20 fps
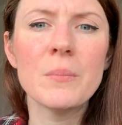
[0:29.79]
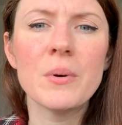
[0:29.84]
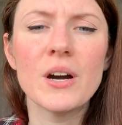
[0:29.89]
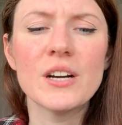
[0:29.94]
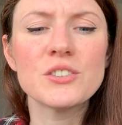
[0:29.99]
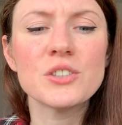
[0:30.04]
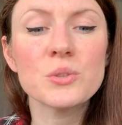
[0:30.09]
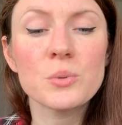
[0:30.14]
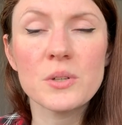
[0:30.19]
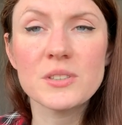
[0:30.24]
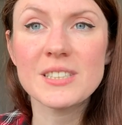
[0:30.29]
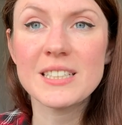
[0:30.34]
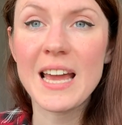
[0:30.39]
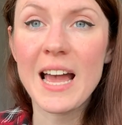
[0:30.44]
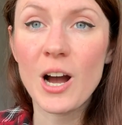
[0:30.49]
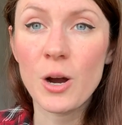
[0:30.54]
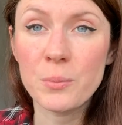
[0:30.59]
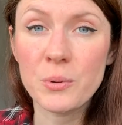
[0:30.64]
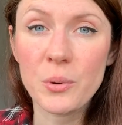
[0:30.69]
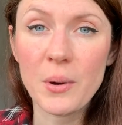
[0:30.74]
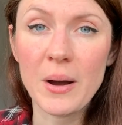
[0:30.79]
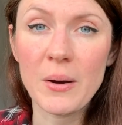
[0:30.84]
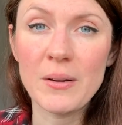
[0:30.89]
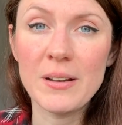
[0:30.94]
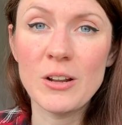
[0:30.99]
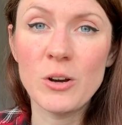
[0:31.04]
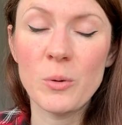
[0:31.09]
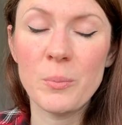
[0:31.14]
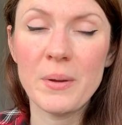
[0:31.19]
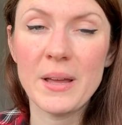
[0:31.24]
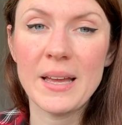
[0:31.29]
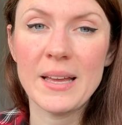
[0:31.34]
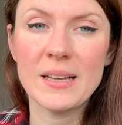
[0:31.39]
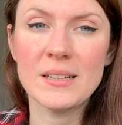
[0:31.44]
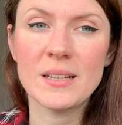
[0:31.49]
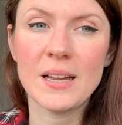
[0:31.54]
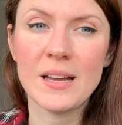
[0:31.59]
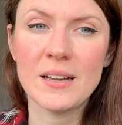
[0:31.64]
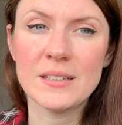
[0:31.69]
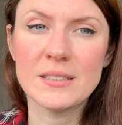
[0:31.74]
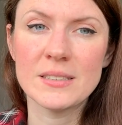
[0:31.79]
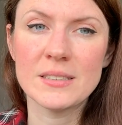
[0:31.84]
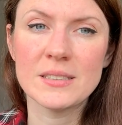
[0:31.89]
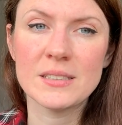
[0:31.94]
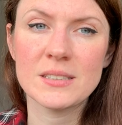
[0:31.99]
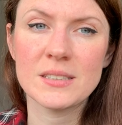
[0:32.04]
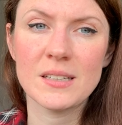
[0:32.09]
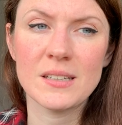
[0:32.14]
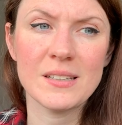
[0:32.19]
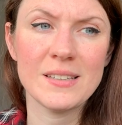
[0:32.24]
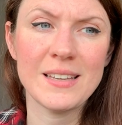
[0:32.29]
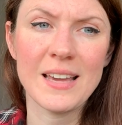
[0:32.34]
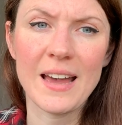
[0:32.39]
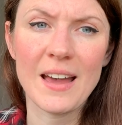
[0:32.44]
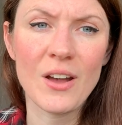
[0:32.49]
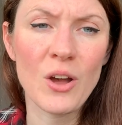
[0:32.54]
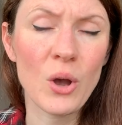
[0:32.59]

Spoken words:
but I just wanted to help you out a little bit and yeah,